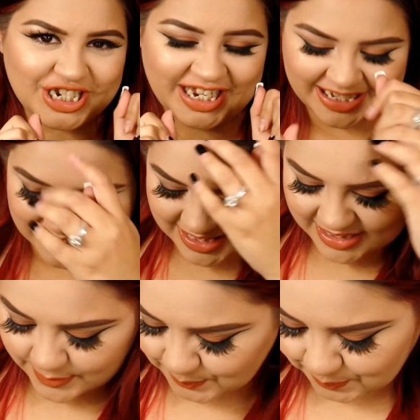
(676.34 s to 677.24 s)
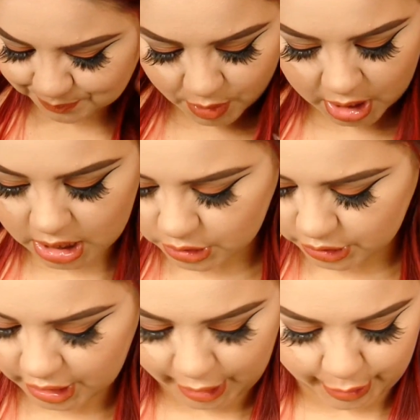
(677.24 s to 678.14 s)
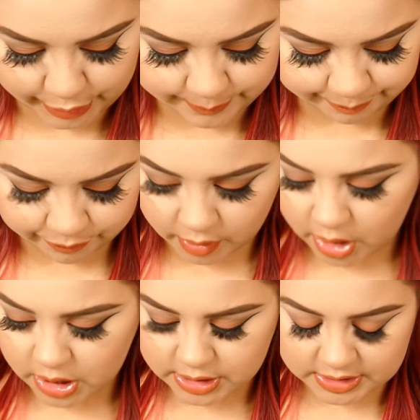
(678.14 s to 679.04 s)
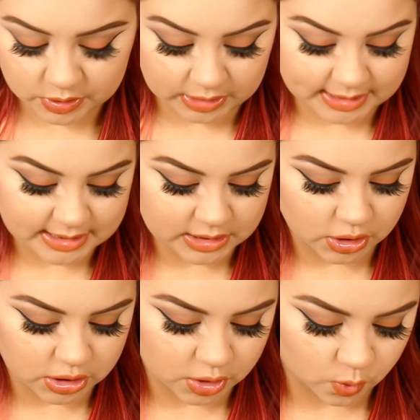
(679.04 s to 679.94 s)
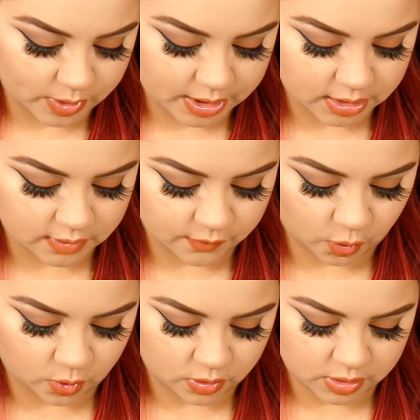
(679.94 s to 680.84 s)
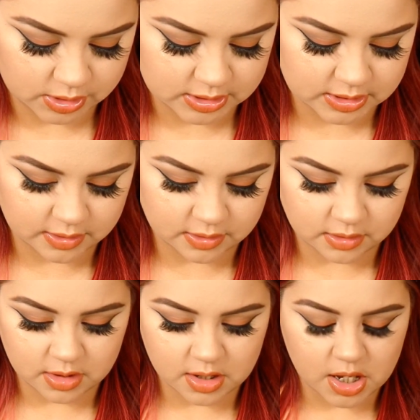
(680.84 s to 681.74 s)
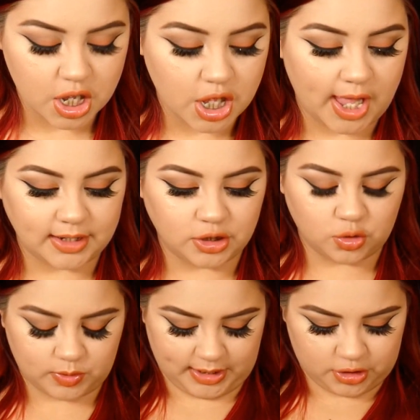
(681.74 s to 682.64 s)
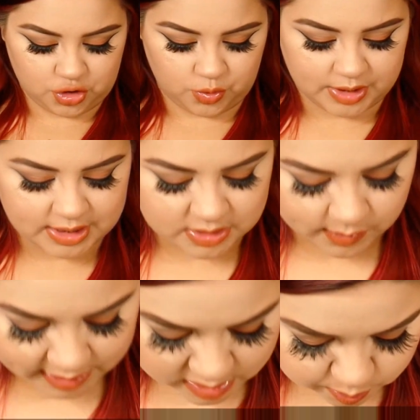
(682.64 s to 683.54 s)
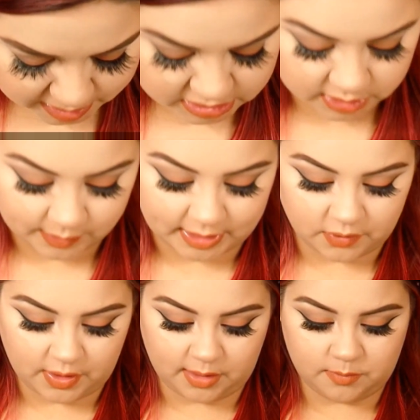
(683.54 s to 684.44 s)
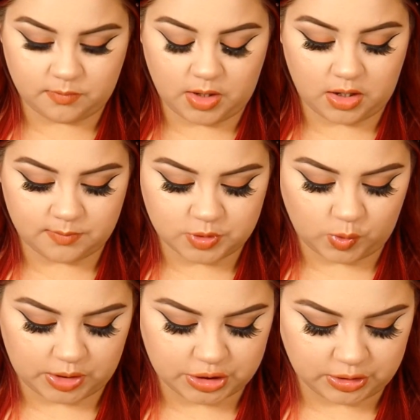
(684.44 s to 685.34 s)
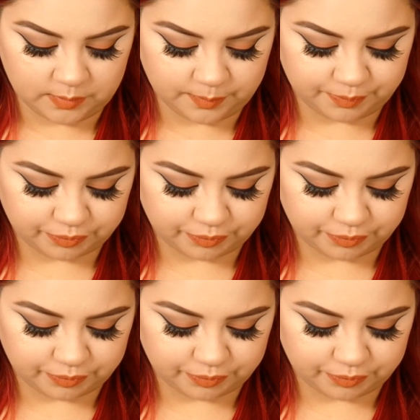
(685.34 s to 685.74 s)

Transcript: shades. Okay, so let's start with, of course, and you know what I noticed, right, especially right now that I'm um, swatching,